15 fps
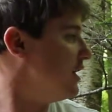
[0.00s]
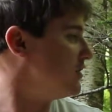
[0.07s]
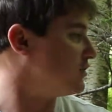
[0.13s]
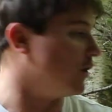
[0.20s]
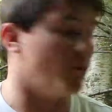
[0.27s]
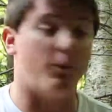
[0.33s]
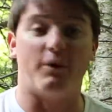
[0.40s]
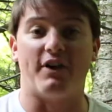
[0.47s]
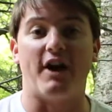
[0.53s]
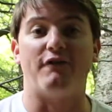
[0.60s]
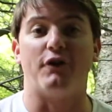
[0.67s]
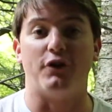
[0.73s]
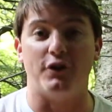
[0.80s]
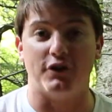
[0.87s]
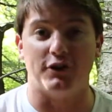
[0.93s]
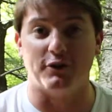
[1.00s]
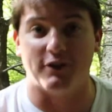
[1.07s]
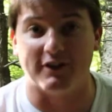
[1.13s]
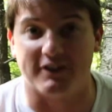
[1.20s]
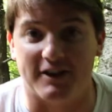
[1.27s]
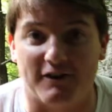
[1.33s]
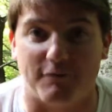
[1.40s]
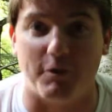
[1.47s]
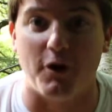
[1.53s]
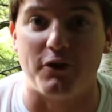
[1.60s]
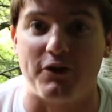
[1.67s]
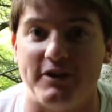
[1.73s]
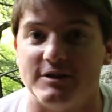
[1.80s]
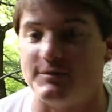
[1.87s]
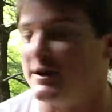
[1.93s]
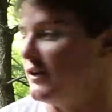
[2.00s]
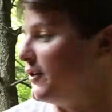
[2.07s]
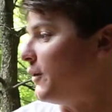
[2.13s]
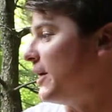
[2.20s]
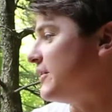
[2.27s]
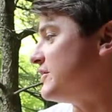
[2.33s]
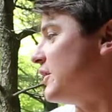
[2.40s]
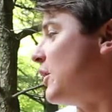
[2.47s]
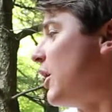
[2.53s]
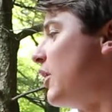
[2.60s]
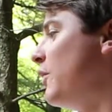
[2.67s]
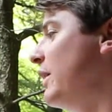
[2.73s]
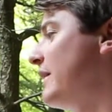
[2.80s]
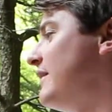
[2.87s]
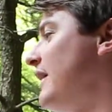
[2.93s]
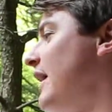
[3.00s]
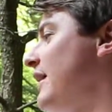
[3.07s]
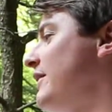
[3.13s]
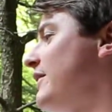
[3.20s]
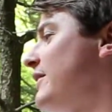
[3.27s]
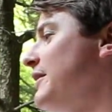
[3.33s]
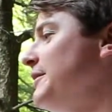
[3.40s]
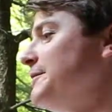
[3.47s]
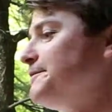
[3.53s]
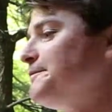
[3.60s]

So without further ado, let's give both these Pinot Noirs a quick taste.